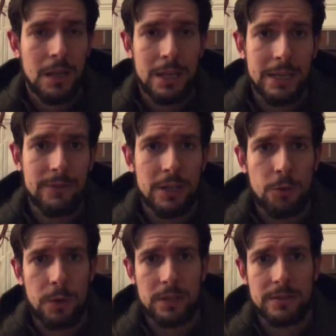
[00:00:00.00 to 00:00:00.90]
Even in the
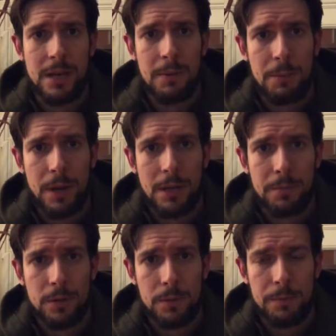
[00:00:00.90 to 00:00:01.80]
wintertime, I
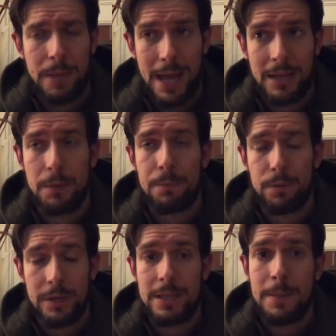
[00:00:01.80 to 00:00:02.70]
pack
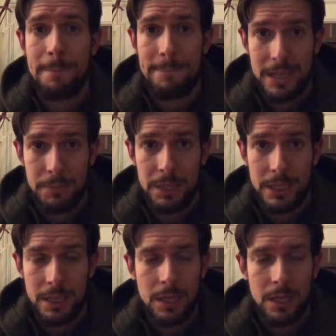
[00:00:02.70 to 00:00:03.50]
pretty minimally.